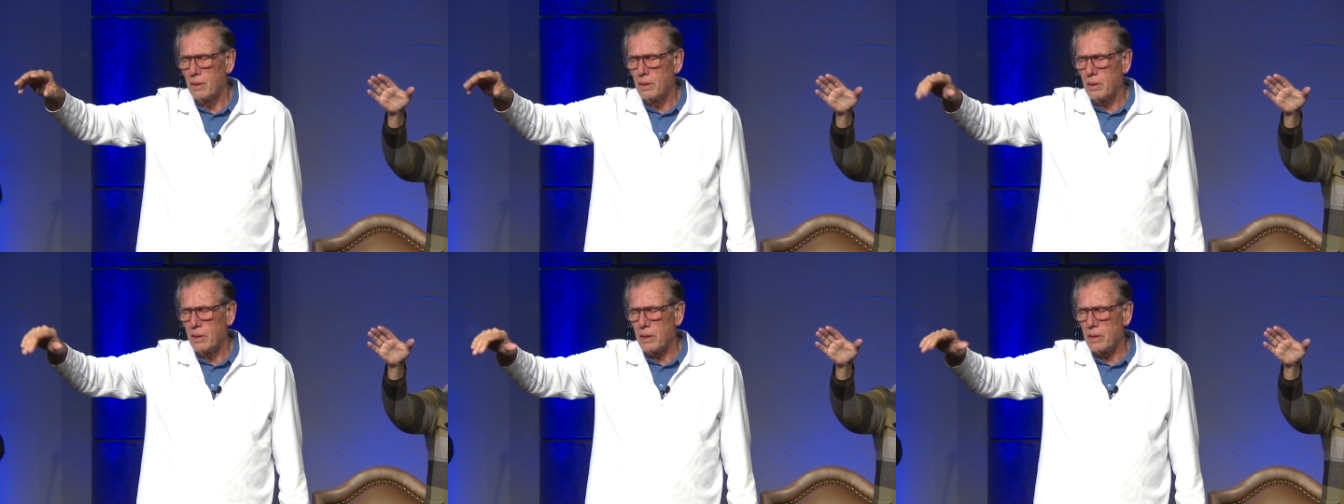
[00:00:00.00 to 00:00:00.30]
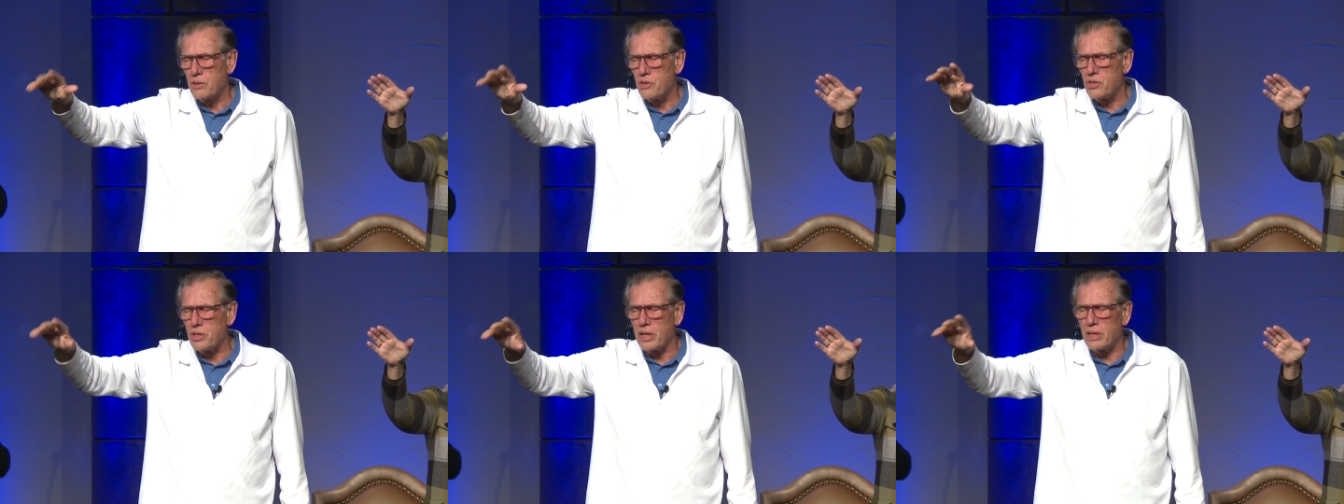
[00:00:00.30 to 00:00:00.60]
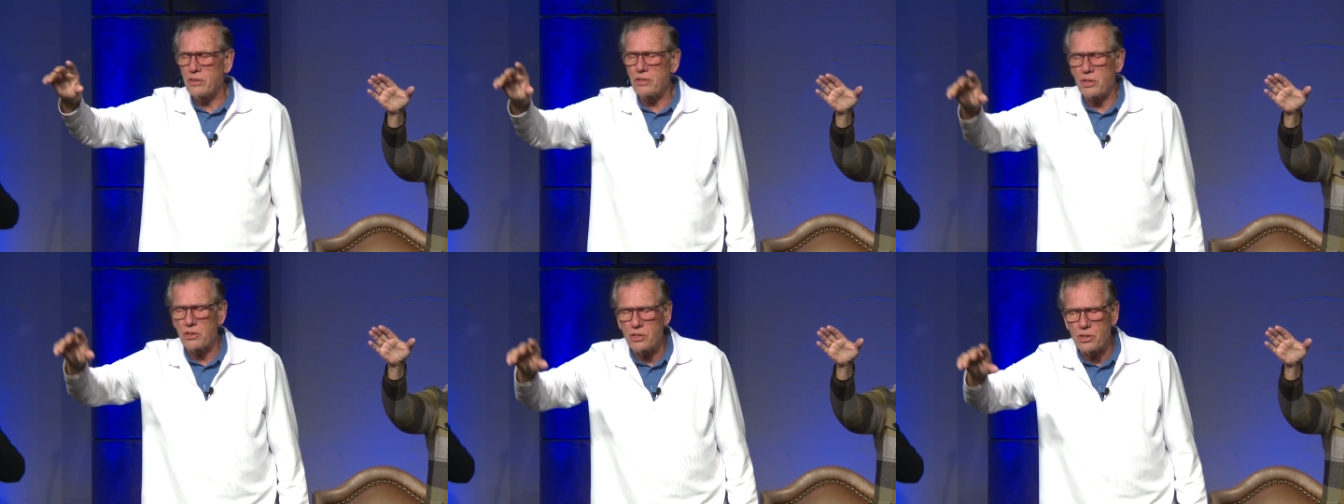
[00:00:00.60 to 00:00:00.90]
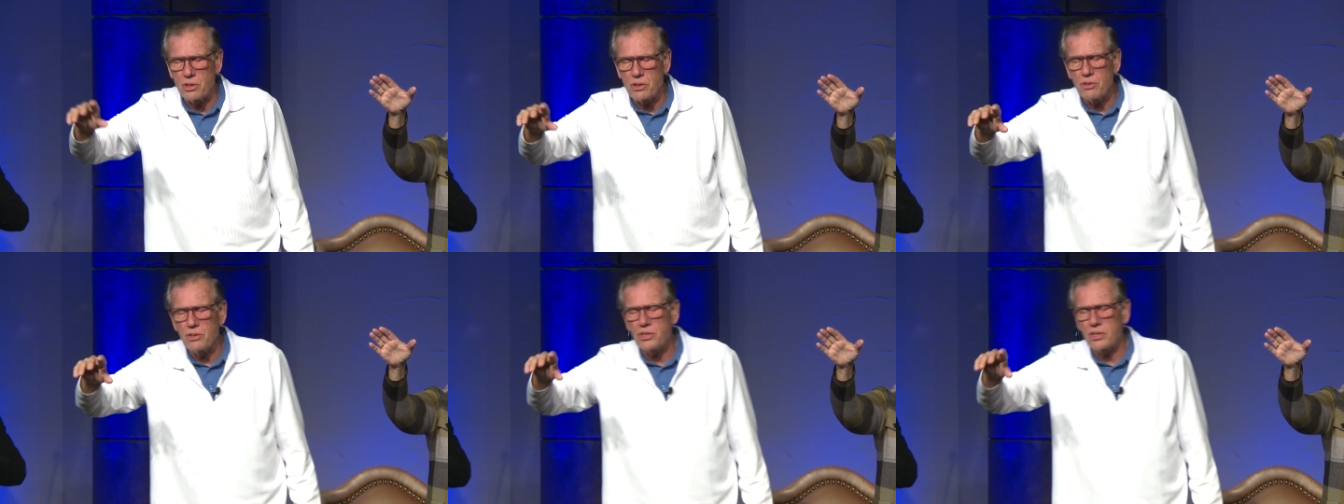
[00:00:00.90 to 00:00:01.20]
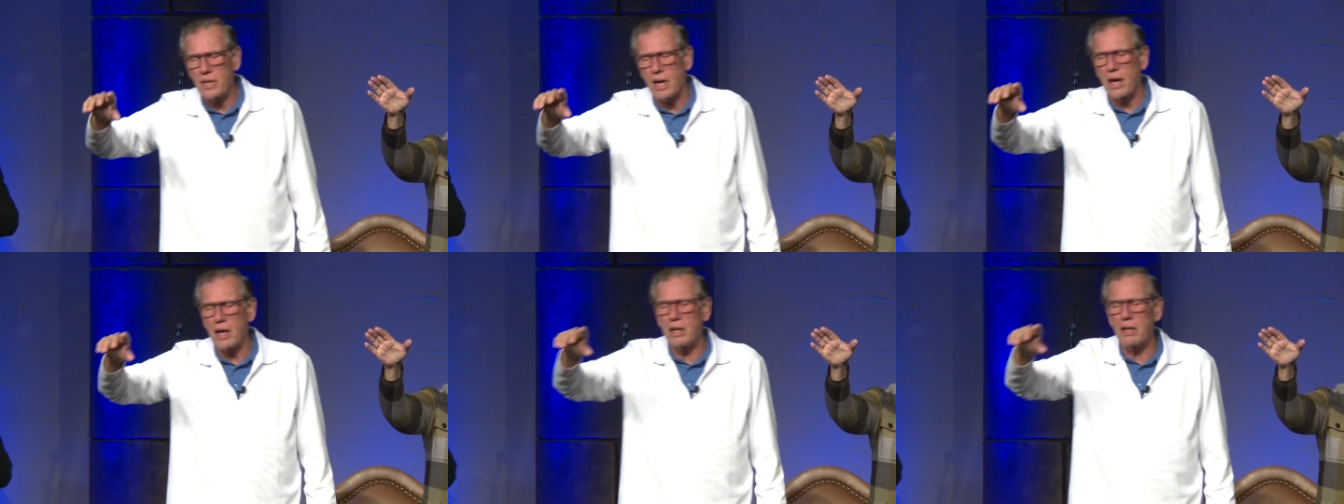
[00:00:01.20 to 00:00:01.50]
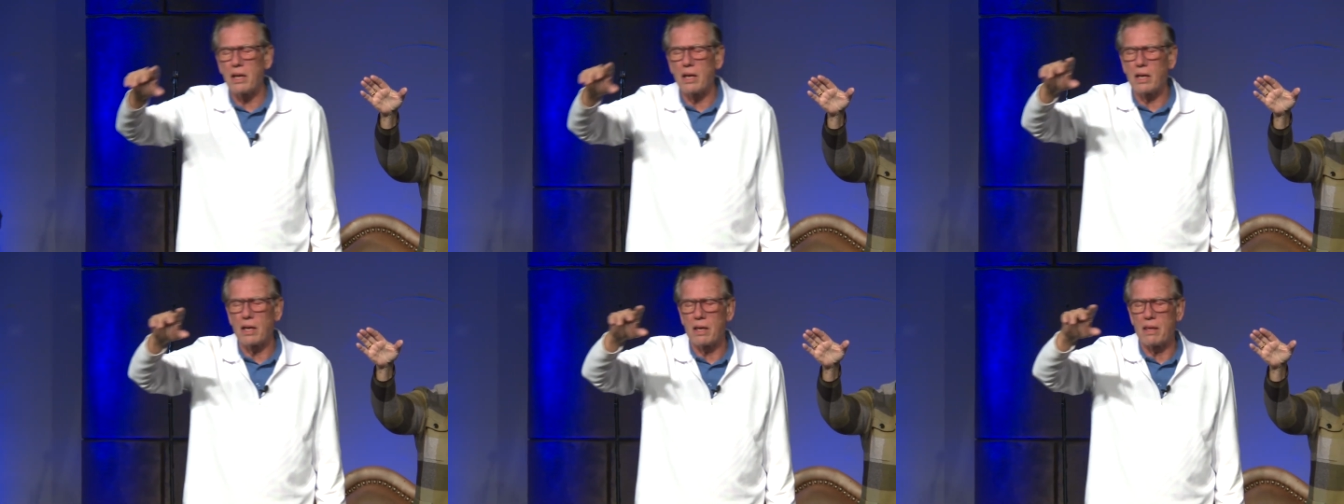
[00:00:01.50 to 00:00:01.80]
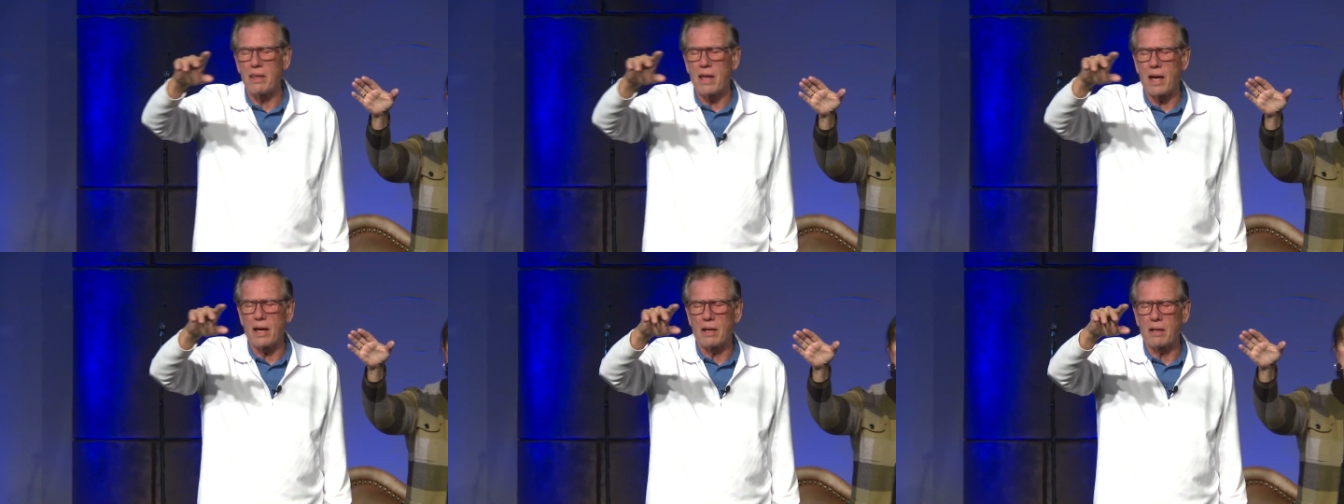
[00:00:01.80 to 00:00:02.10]
And Jesus, you said
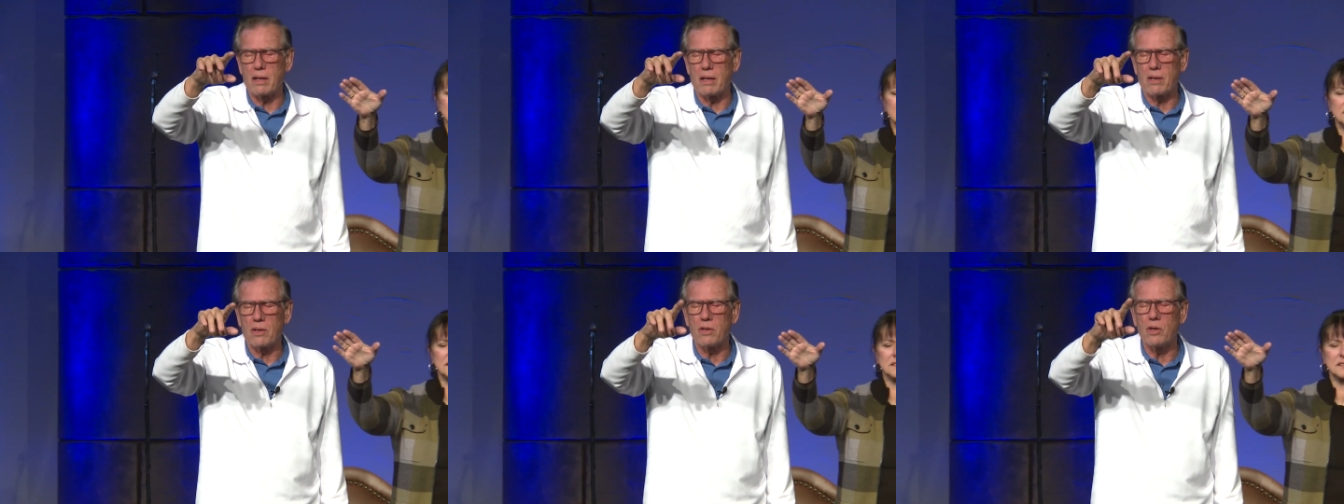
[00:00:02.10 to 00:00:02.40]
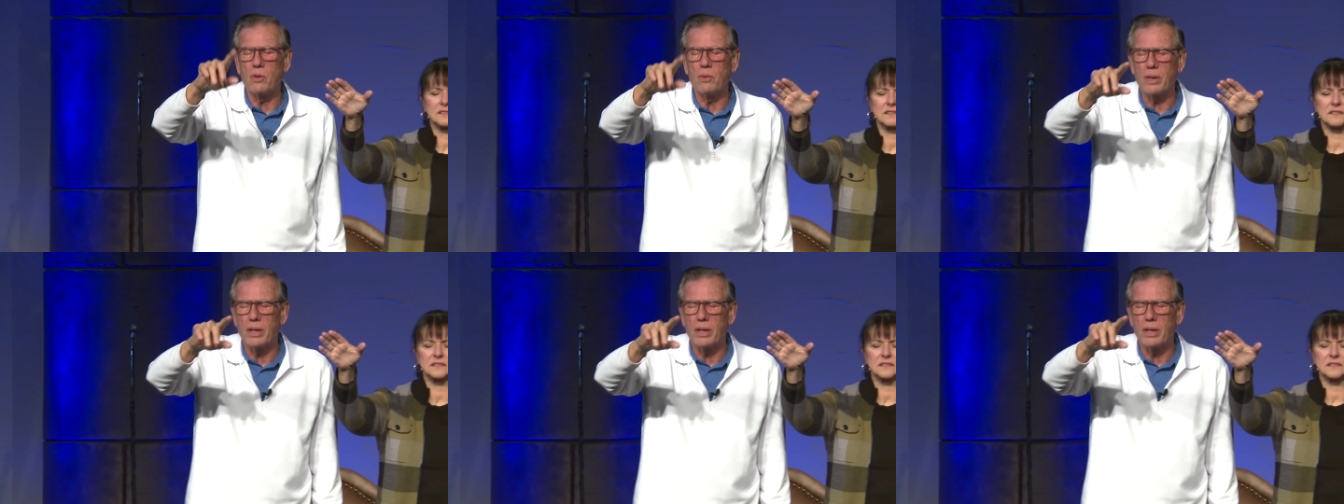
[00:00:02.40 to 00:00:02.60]
that you would